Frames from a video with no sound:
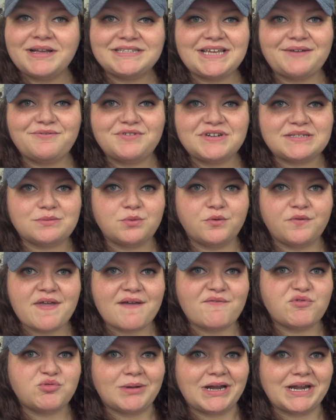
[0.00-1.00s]
back to Every Disney Movie
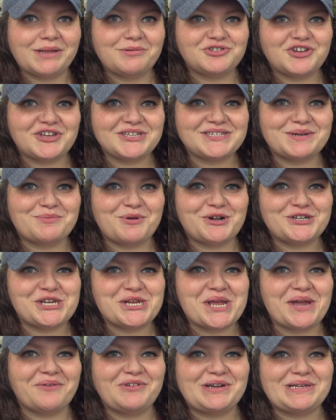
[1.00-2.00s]
Ever. My name is Jess and I'm
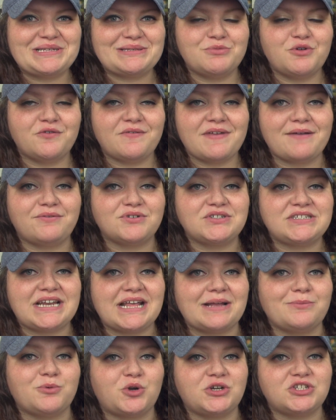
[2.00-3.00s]
watching Every Disney Movie Ever.
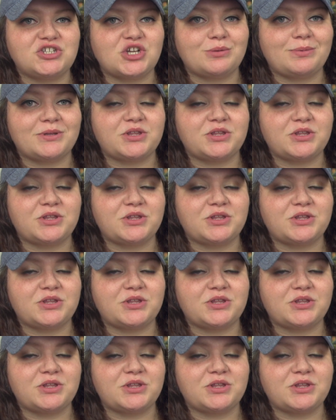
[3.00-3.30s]
Today I'm going to talk